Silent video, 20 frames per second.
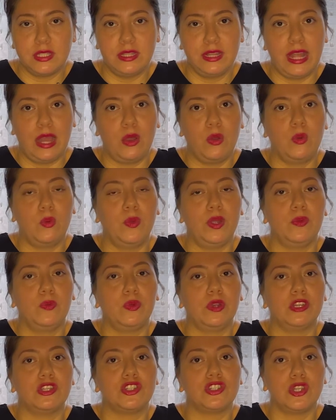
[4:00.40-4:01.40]
now when
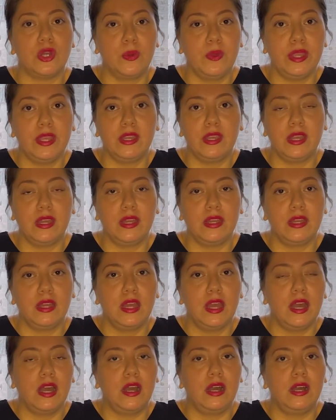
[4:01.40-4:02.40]
we're showing
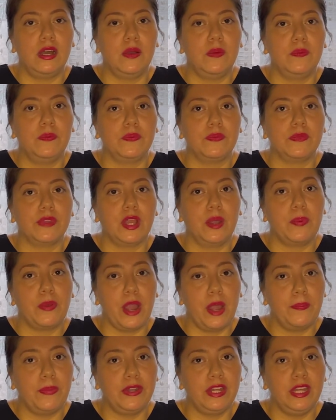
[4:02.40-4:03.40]
a
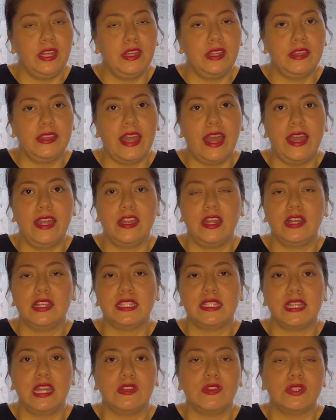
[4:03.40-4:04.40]
property that
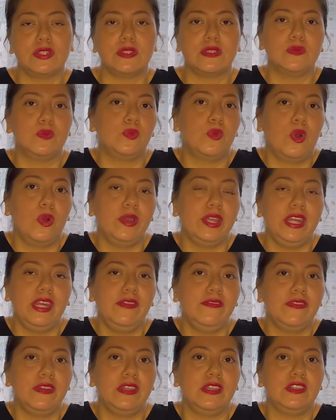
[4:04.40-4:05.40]
sellers won't
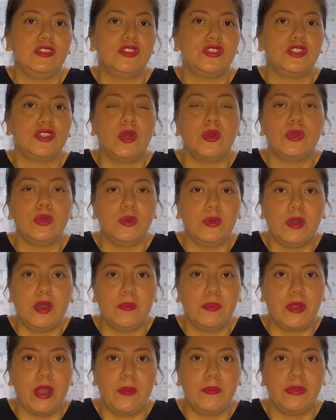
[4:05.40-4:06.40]
even show you
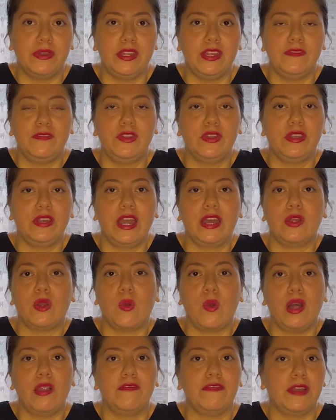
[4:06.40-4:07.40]
a property if you're not a
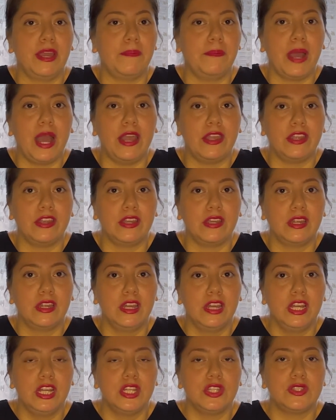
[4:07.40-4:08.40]
qualified buyer.
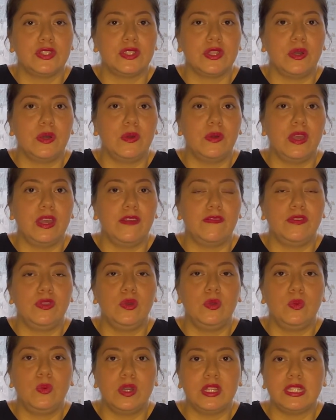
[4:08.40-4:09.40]
So if
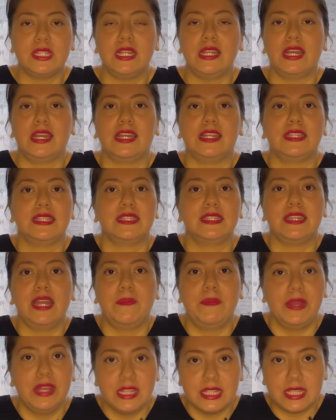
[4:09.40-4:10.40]
you want to
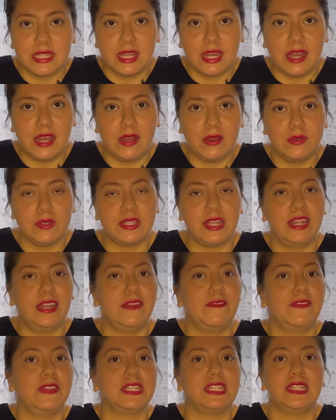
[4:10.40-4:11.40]
step into the house, and
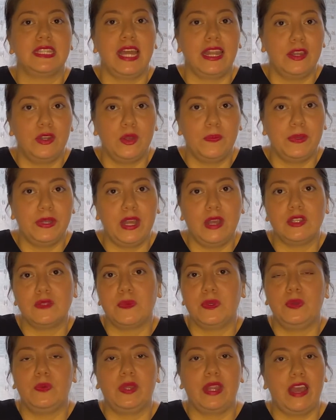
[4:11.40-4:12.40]
if it's not an open house
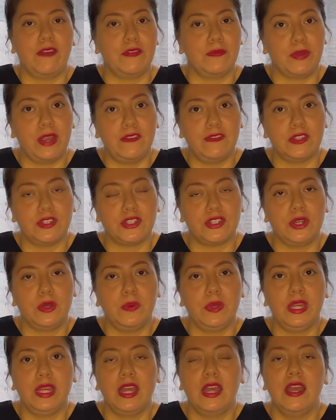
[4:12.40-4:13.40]
but you want to have a private
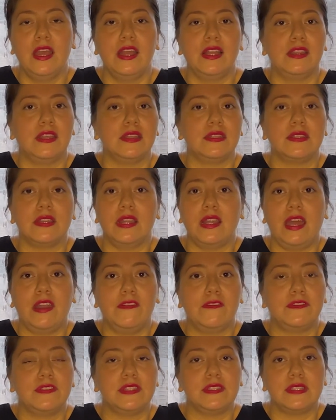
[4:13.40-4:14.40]
showing, there's a lot
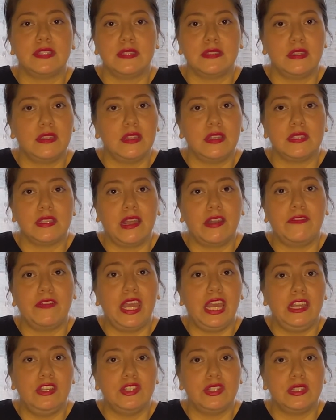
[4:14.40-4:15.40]
of
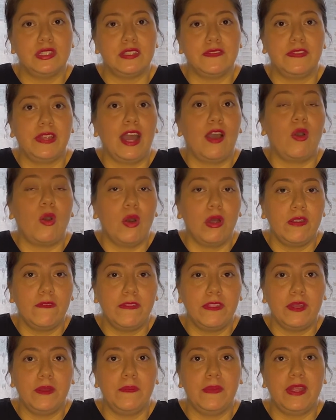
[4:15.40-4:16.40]
agents, if not all
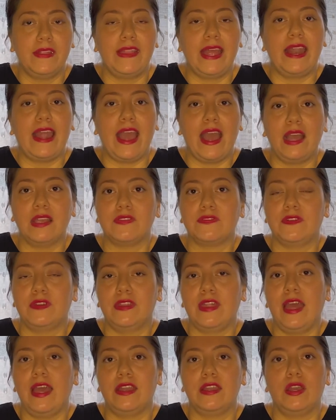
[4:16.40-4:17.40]
of them, that ask for
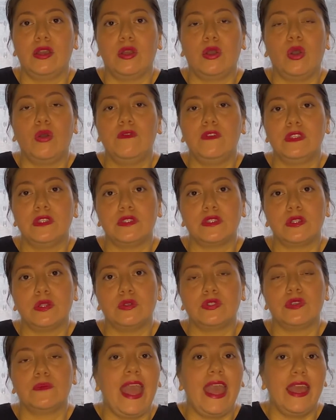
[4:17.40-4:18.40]
that COVID
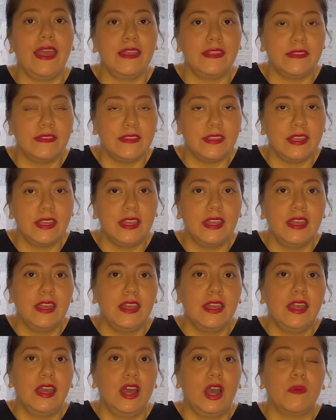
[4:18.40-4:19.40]
disclosure and
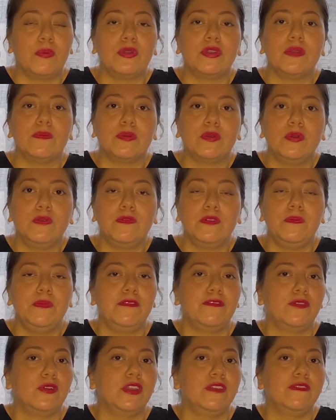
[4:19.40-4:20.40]
a pre-approval
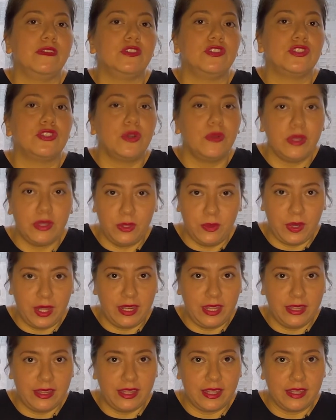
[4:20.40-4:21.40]
before even showing you
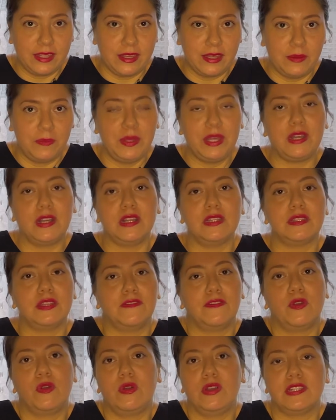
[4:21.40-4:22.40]
anything. Because
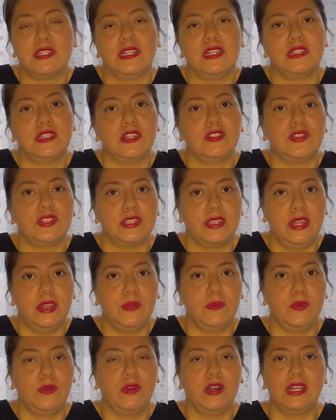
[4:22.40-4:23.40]
of course, and it's
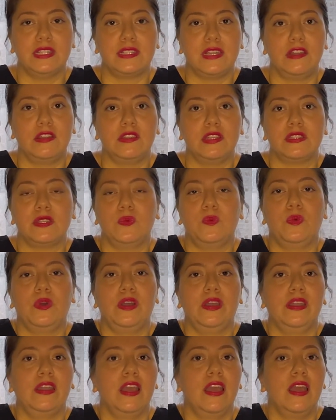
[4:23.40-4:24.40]
understandable, a seller doesn't
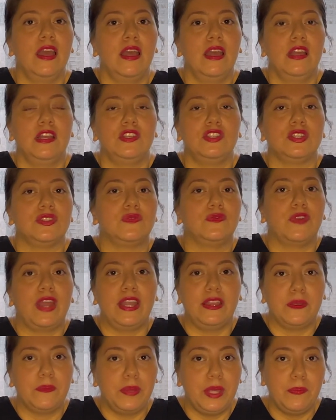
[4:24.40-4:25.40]
want just
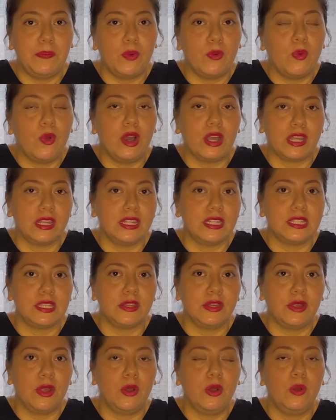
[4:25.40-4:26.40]
random people walking into
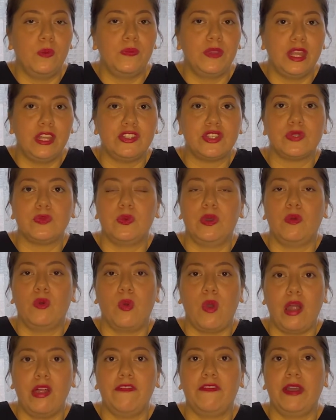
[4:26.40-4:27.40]
their home. They just want
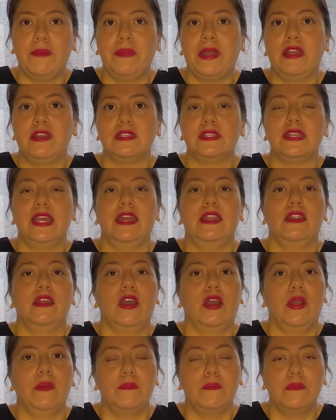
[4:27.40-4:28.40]
qualified buyers that are